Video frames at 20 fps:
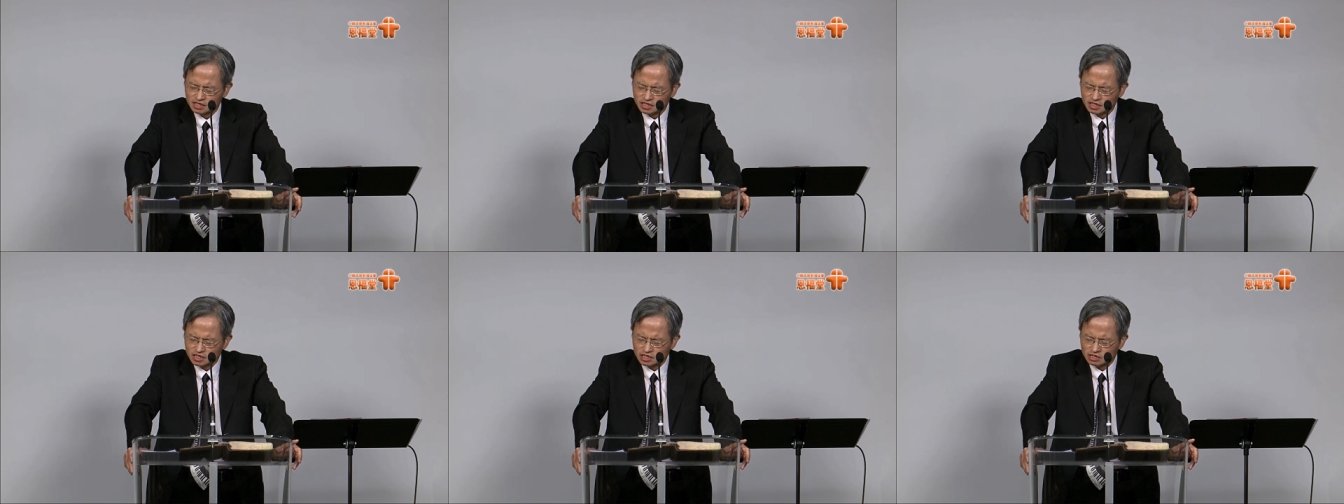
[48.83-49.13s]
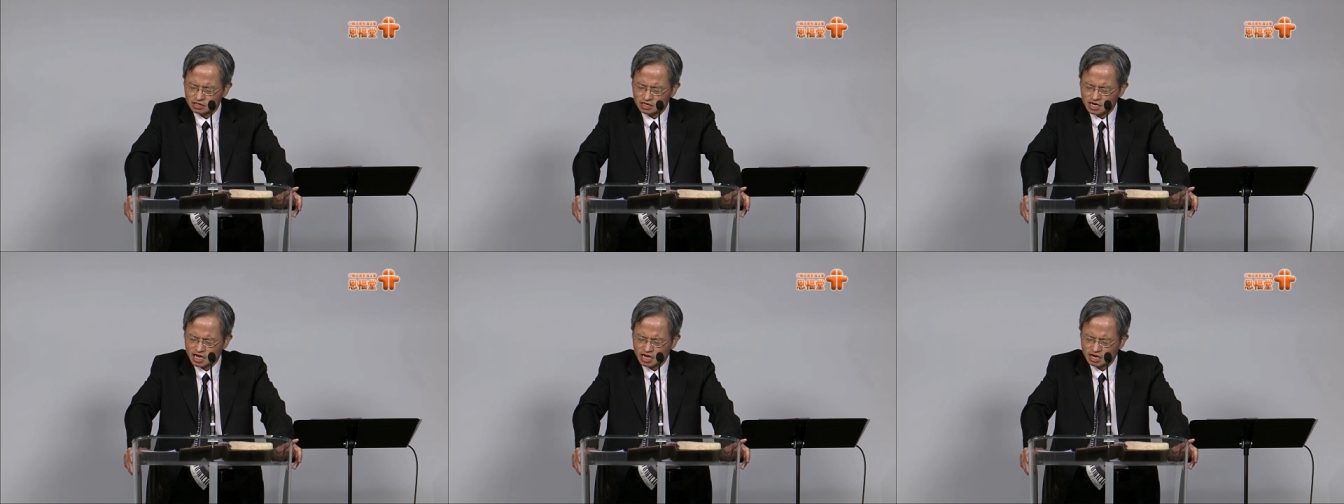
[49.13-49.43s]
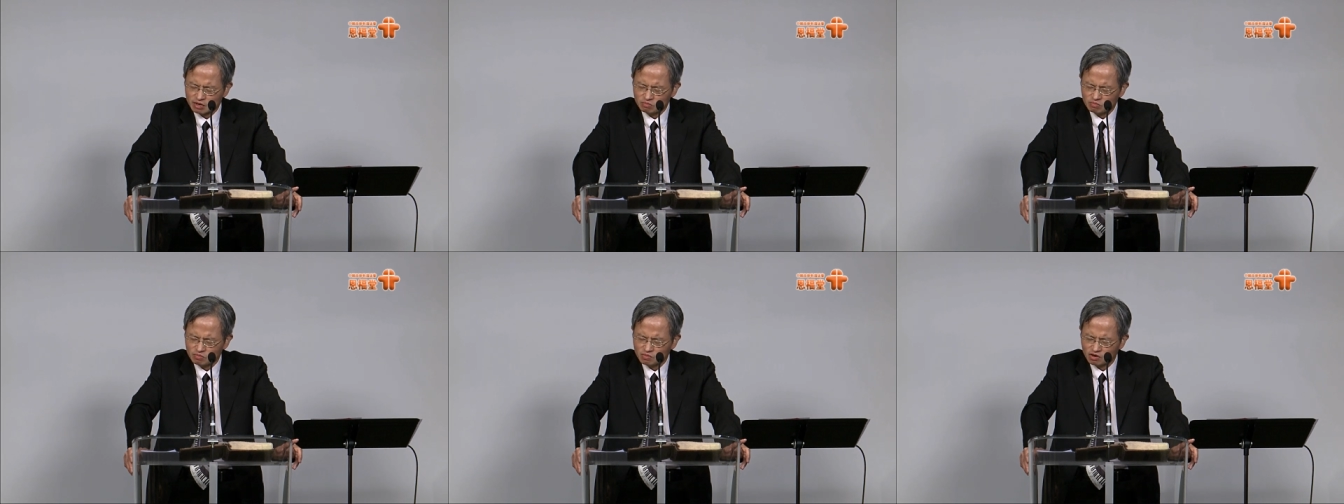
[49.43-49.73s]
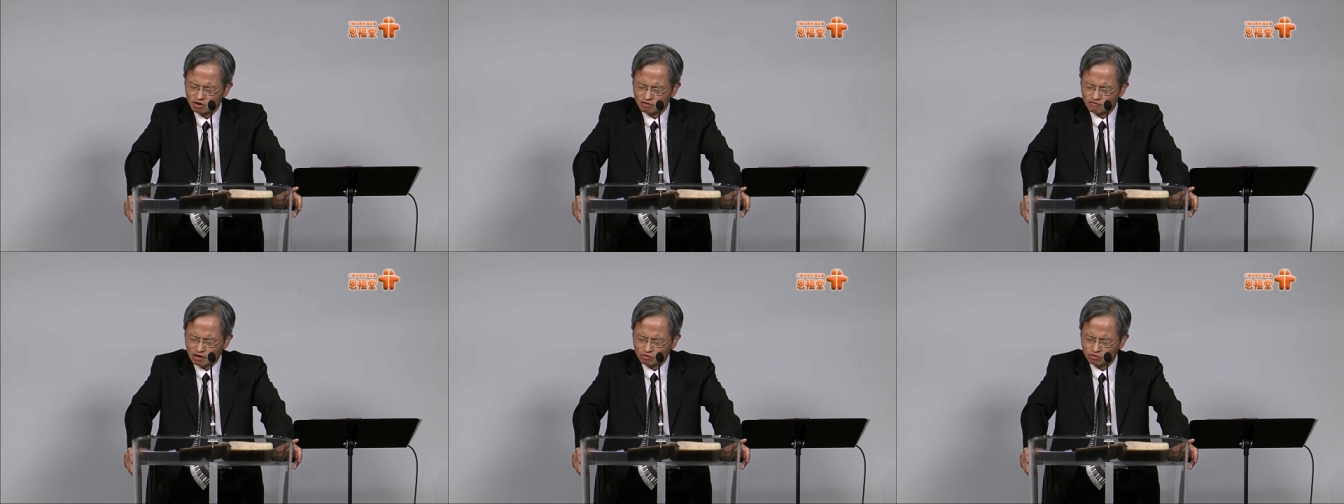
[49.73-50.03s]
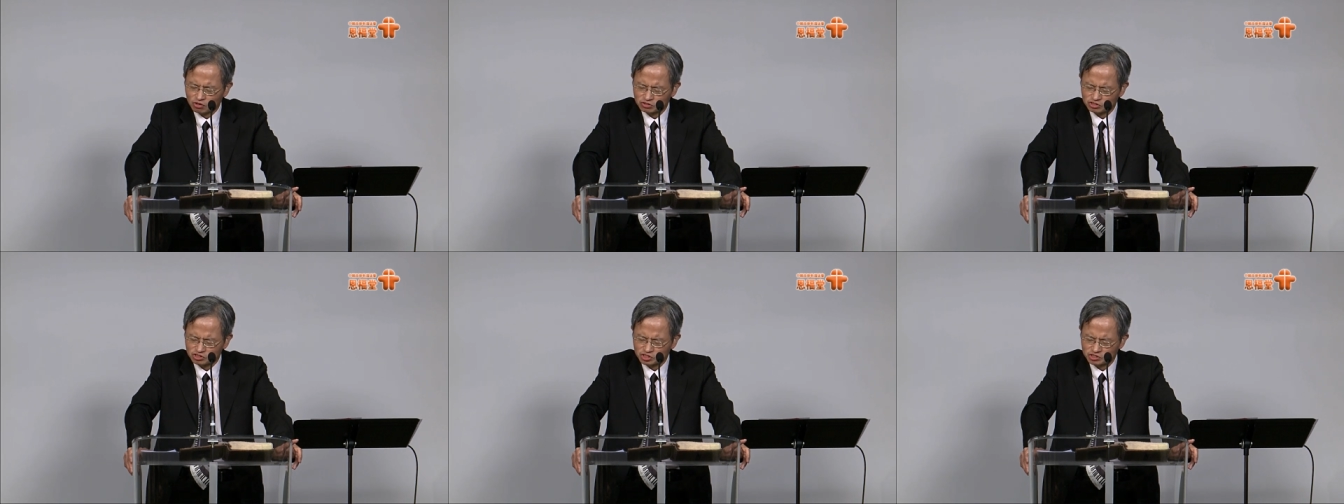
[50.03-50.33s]
in the name of our
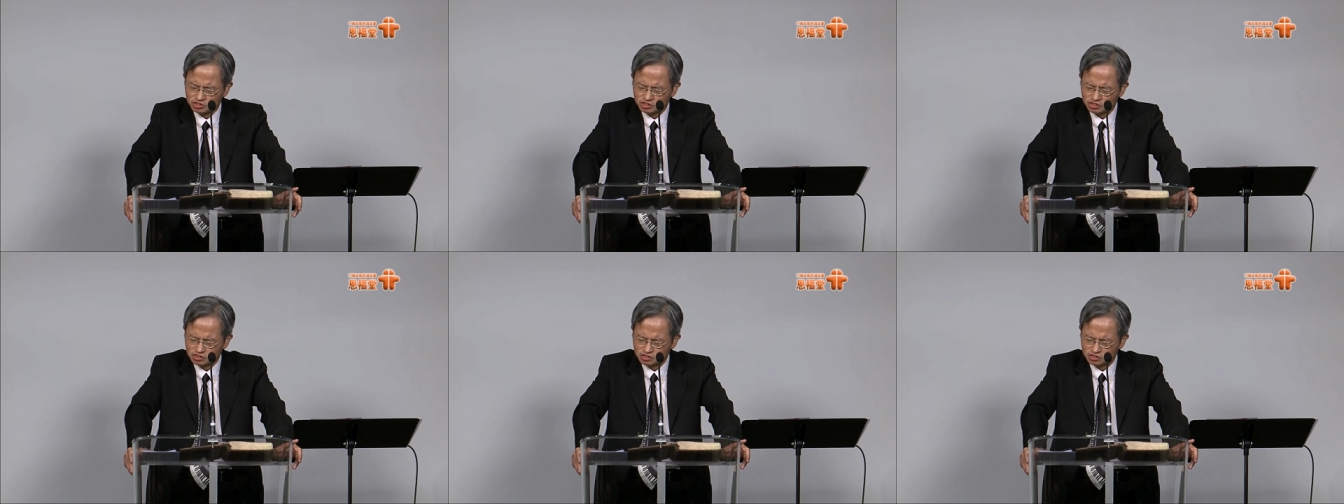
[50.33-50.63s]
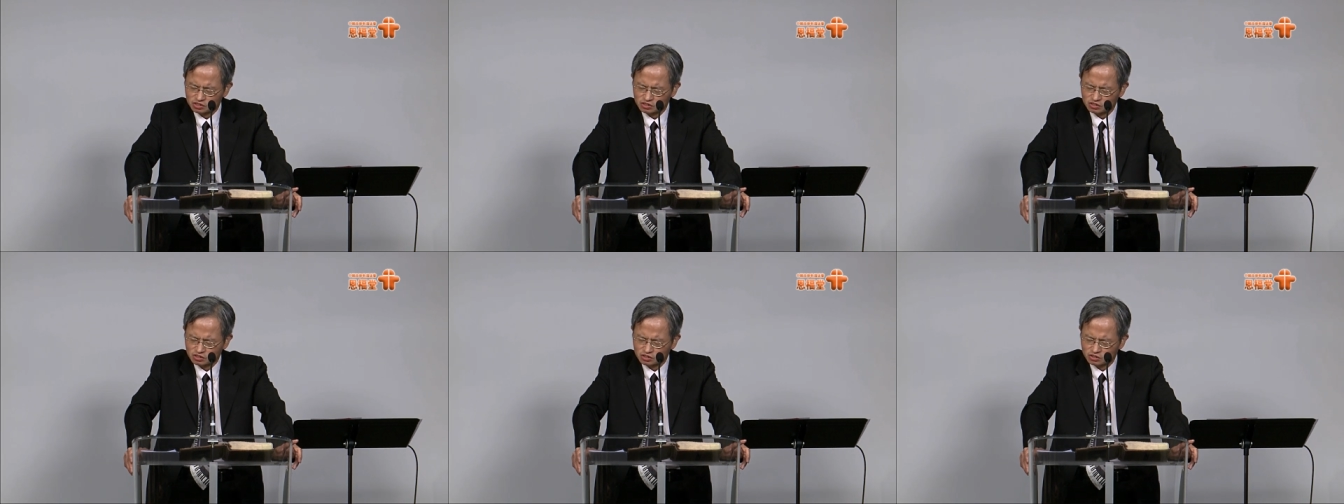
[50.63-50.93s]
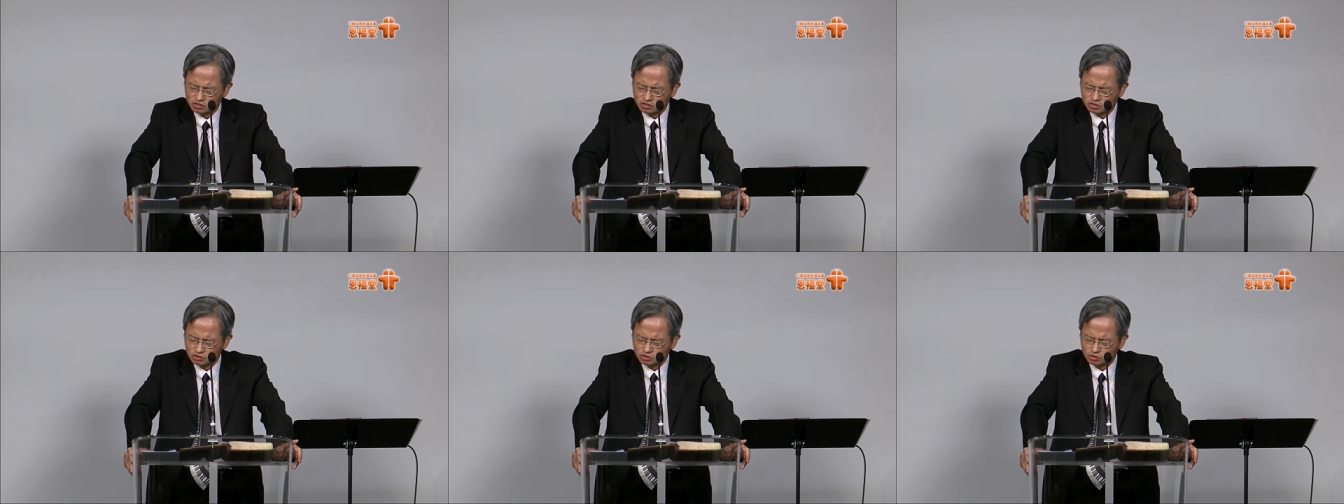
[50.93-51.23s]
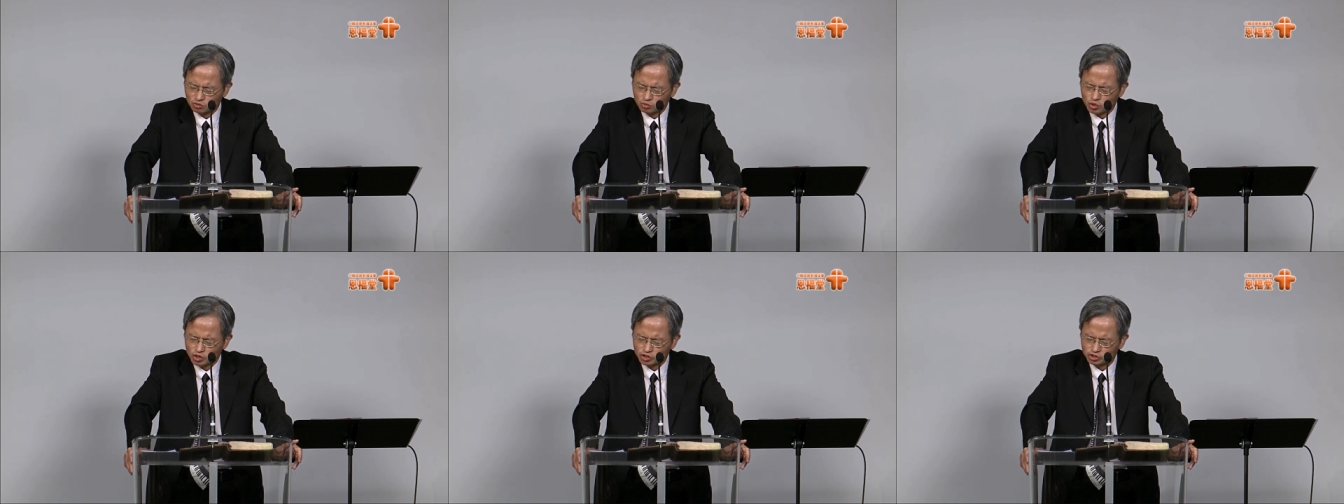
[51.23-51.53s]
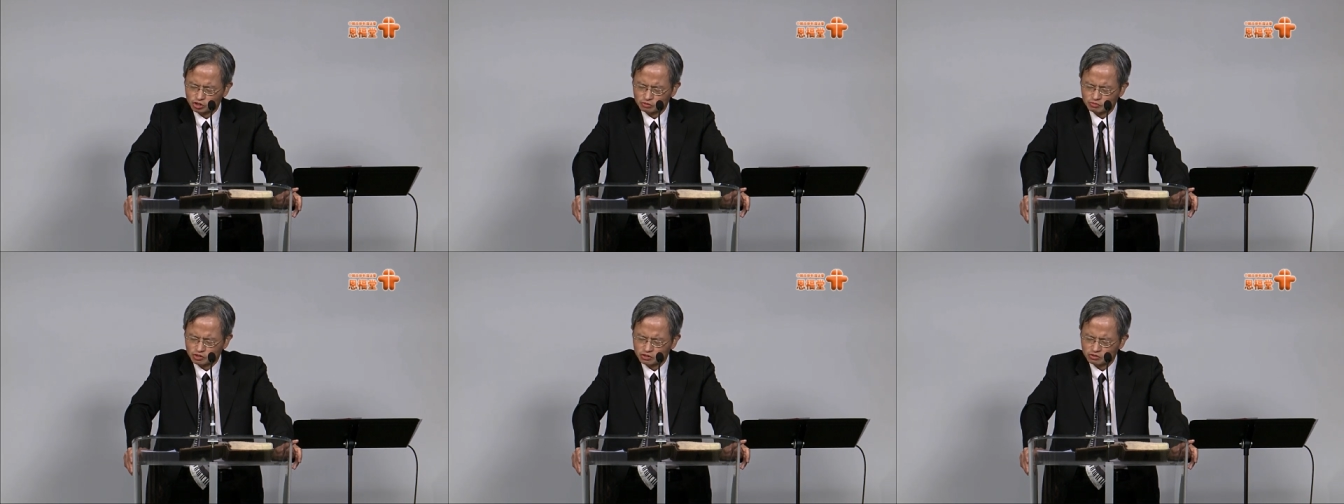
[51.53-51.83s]
Lord Jesus to
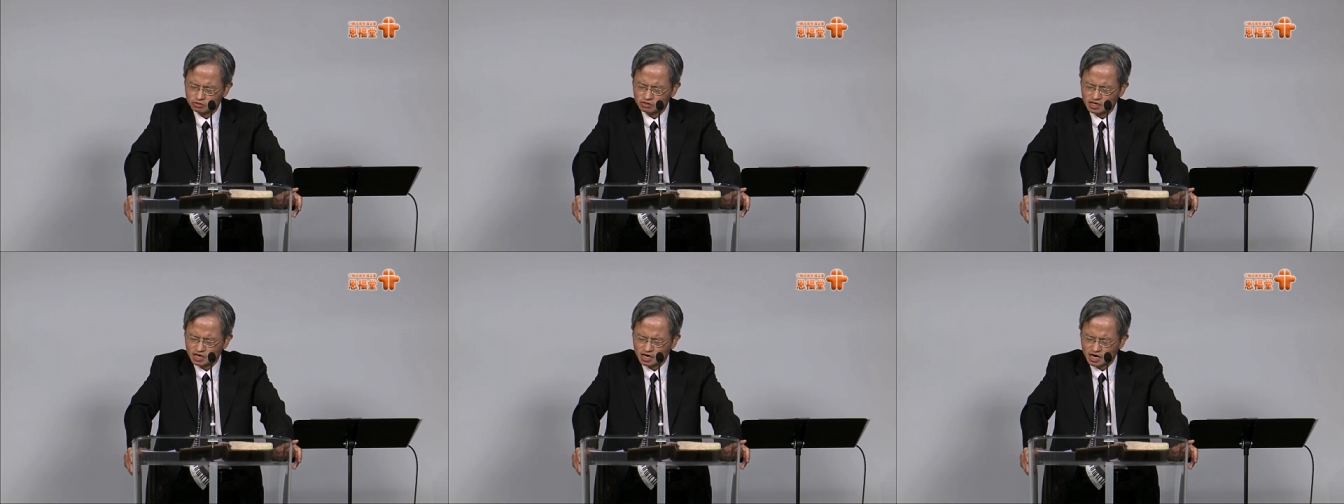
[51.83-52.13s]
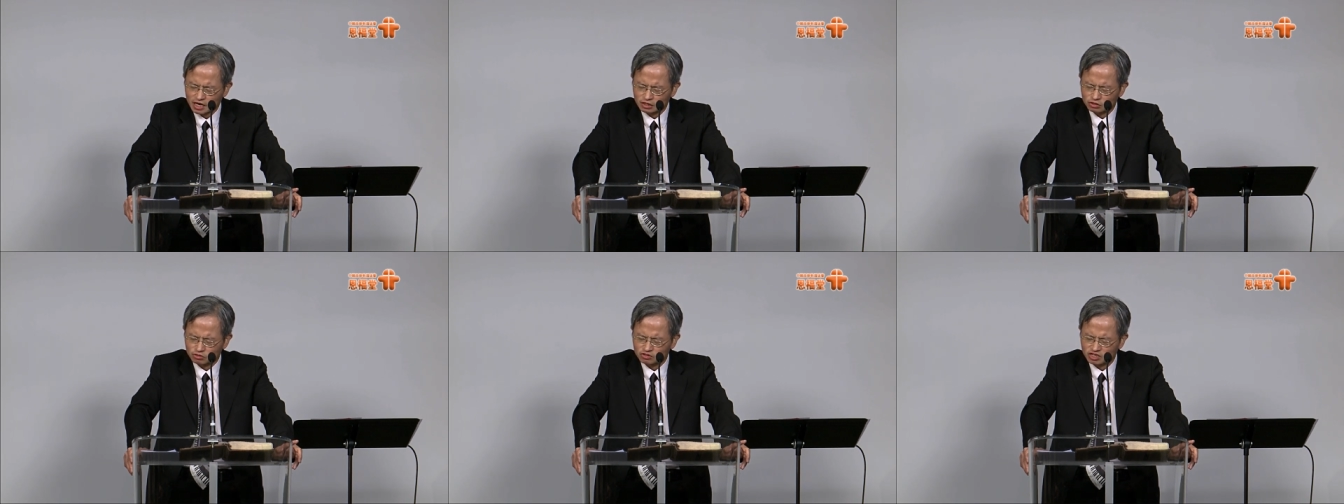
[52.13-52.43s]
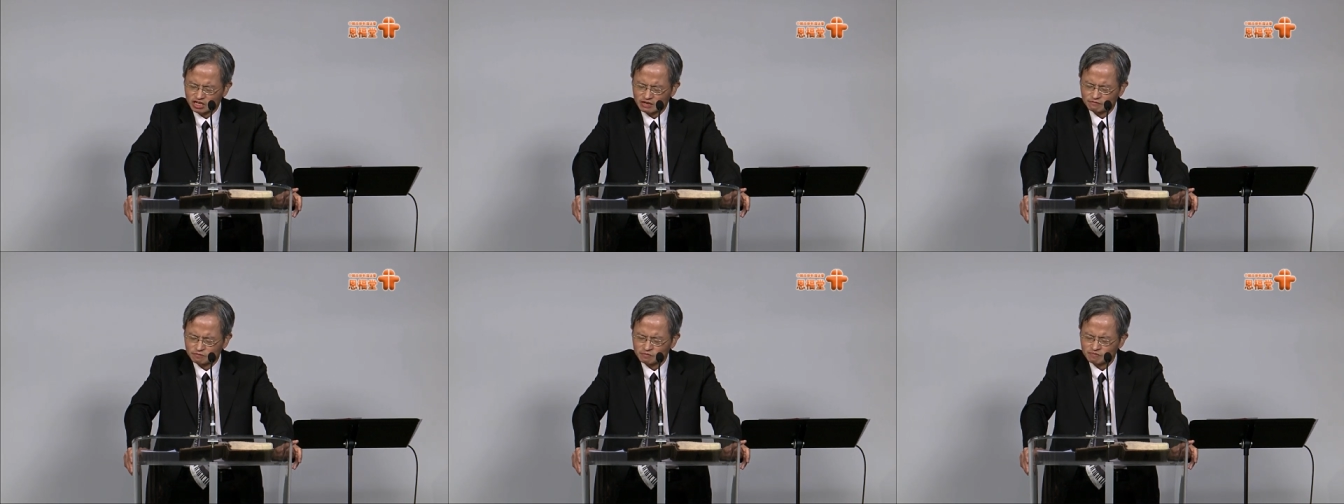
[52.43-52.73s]
worship you and to give